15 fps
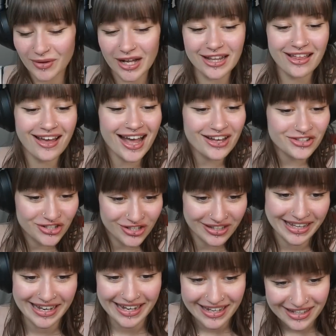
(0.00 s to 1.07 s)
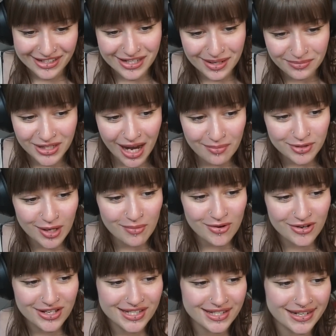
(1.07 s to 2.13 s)
Well, actually, sometimes I
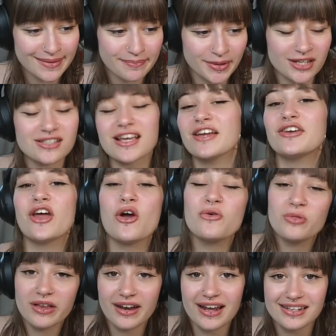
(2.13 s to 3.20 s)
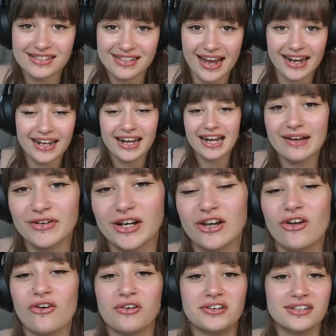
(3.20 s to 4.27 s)
want to sleep because I know the next day I have a
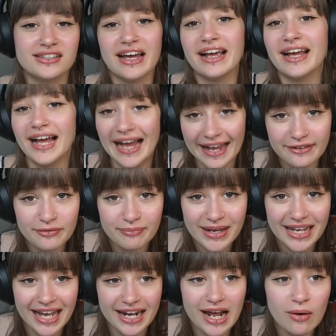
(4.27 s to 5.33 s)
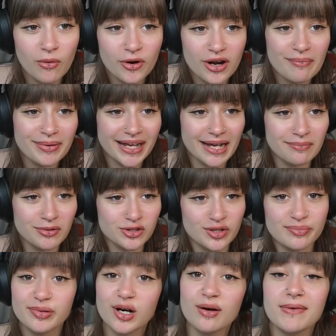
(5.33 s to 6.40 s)
long day ahead of me and I want to be able
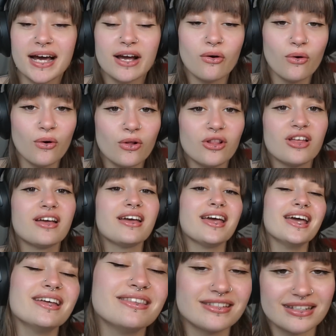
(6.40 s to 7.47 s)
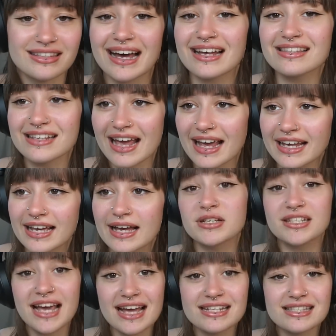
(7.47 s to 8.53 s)
to put my all into that day.
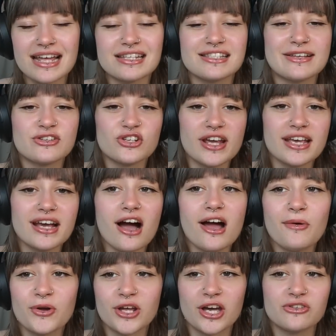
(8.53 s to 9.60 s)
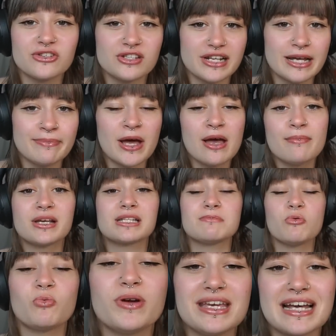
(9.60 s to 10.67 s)
But yes, that's it, Jake. I want to go to sleep because
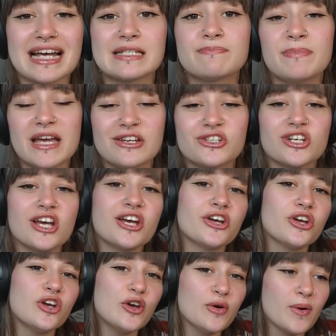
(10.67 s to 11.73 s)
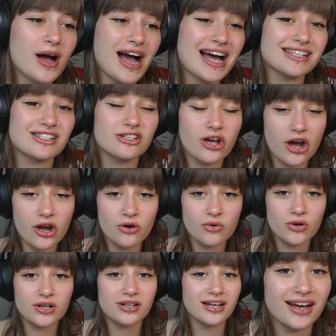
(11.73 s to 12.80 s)
I'm a weak-ass bitch who has
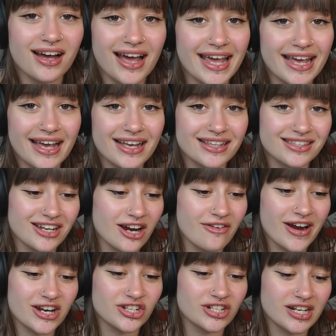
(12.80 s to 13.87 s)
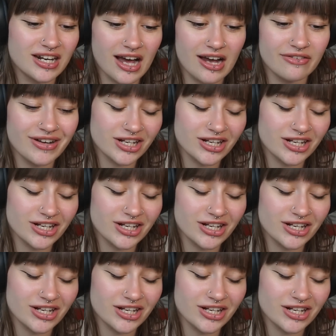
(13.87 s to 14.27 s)
no direction in life.